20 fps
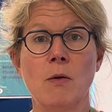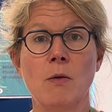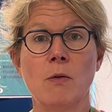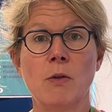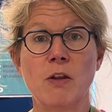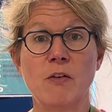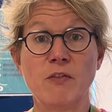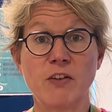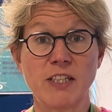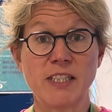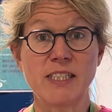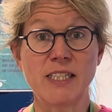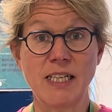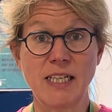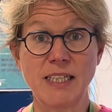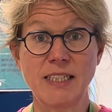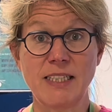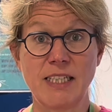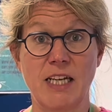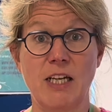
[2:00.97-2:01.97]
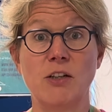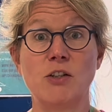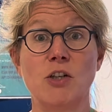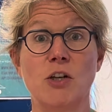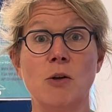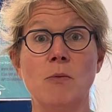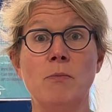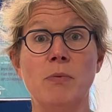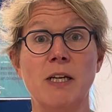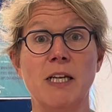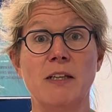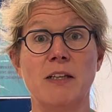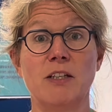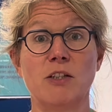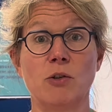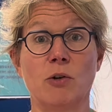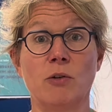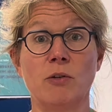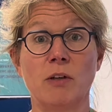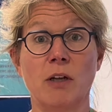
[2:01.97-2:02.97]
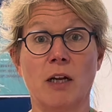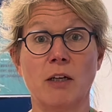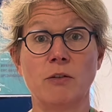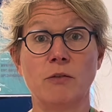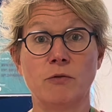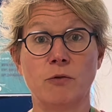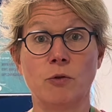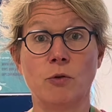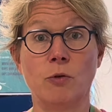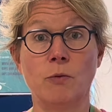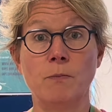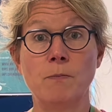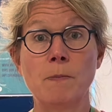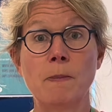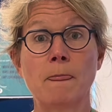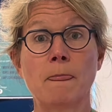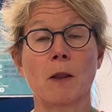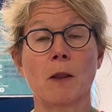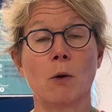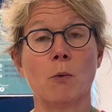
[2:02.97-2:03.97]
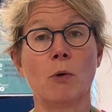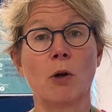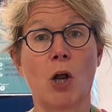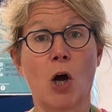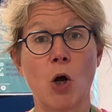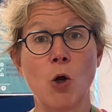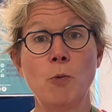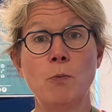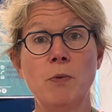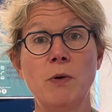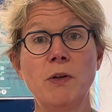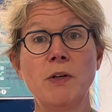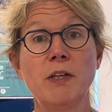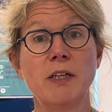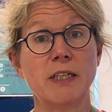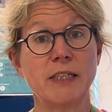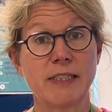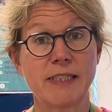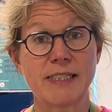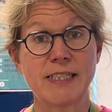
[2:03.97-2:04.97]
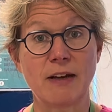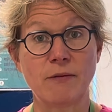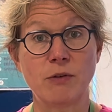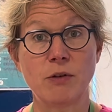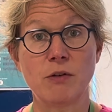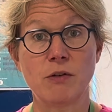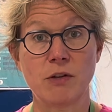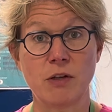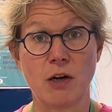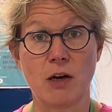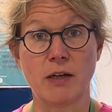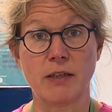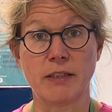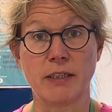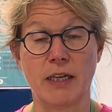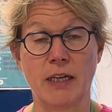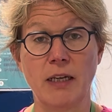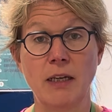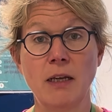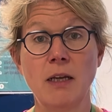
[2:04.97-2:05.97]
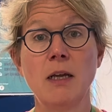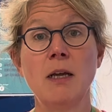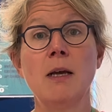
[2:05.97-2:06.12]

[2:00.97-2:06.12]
The facility to complete this online form will open at 7:30,